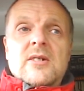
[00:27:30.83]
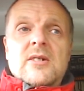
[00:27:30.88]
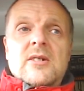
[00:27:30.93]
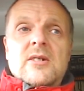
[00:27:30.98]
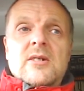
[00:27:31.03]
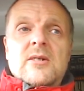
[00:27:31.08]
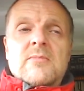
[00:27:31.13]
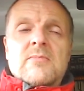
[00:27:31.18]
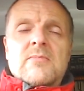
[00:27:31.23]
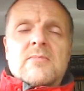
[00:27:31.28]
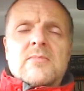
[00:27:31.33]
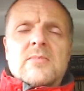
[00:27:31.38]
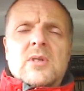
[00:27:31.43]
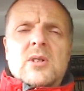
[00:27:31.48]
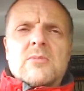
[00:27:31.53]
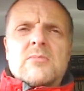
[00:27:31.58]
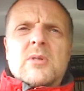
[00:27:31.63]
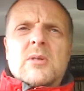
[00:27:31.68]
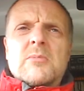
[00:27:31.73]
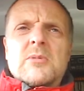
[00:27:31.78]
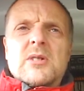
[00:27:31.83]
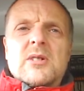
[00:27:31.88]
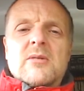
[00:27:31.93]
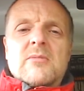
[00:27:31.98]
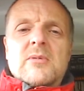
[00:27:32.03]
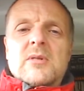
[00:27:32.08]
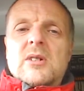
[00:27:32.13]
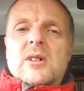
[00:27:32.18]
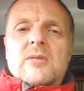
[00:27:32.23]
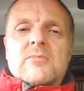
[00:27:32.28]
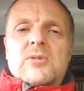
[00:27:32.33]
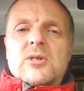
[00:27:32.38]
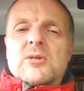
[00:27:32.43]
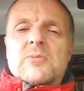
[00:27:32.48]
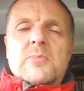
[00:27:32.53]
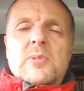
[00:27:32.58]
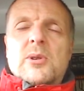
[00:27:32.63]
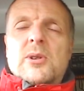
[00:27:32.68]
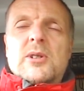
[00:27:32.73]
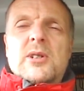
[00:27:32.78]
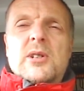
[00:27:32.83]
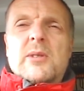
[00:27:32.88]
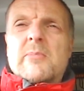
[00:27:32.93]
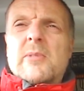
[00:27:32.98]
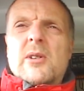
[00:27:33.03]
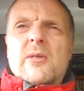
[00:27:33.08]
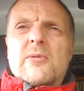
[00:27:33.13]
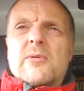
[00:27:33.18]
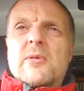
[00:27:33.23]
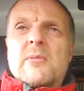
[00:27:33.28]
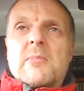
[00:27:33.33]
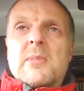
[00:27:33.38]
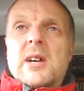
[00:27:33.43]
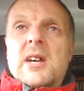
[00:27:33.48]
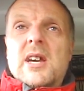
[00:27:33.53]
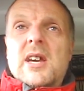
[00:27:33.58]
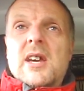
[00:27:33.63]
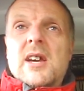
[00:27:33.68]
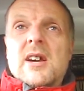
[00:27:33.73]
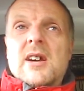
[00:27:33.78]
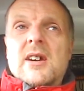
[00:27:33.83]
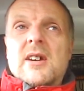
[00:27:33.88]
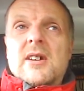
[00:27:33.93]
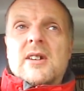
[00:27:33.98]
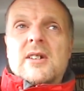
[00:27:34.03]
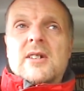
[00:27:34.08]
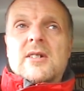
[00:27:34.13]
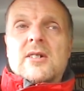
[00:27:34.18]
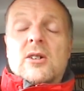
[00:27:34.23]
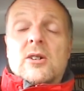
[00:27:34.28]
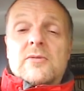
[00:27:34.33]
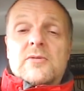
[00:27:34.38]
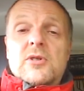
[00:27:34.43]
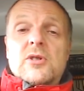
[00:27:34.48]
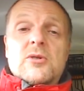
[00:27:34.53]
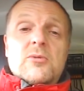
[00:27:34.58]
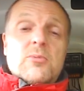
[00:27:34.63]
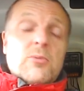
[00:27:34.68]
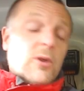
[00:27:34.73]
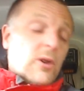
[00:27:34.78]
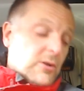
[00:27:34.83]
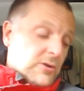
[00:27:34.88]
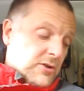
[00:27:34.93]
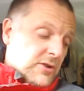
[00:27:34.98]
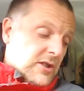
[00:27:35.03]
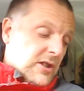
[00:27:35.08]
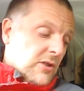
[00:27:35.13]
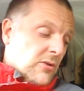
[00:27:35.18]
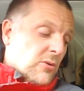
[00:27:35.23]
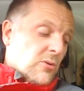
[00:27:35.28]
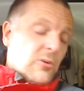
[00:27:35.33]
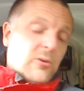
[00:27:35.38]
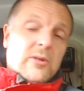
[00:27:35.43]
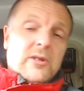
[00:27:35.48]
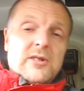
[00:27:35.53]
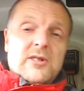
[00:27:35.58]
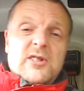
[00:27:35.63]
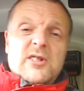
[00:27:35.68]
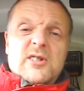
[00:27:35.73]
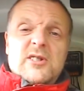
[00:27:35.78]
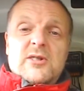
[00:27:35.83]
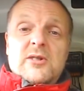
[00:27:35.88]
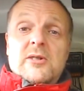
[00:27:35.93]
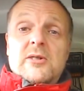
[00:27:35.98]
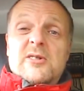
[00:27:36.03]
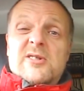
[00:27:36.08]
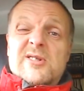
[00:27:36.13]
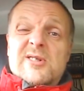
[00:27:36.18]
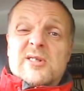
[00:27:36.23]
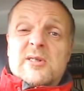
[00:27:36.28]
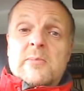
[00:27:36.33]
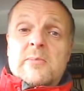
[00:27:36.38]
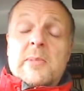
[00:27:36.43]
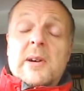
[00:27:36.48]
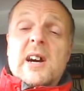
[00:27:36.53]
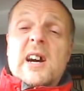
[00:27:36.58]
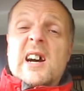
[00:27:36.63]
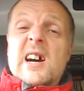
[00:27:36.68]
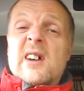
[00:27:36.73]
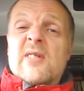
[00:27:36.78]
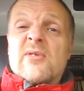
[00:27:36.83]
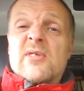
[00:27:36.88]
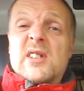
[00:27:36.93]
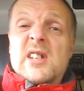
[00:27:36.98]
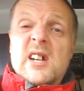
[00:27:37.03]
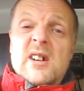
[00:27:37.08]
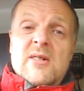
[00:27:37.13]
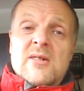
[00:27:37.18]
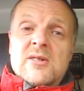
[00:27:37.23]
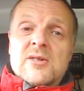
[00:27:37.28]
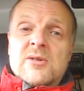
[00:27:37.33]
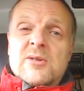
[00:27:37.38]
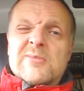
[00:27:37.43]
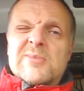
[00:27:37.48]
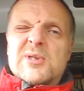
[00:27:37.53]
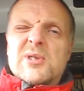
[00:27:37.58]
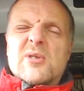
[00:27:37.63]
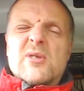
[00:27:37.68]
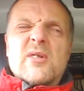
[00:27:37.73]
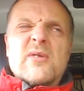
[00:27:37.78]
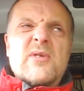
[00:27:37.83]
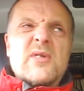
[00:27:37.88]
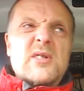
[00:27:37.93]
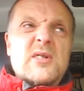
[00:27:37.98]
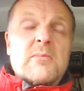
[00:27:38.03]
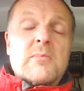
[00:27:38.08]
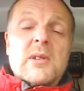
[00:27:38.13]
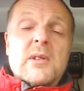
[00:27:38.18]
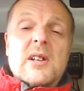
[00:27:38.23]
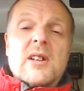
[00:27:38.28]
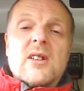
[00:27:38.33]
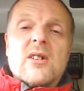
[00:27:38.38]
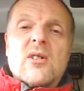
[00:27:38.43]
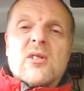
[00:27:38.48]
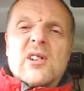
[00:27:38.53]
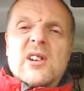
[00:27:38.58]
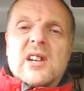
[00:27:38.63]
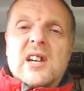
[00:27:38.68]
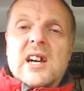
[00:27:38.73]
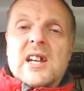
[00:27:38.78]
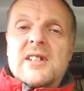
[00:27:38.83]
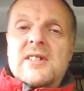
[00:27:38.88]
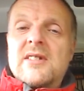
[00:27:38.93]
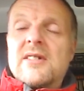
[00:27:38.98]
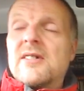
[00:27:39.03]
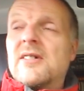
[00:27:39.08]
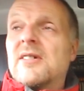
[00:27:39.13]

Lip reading: I'm just putting them up for me. I've just watched it all, so it's about half an hour, so I'm sorry if it's a bit long again.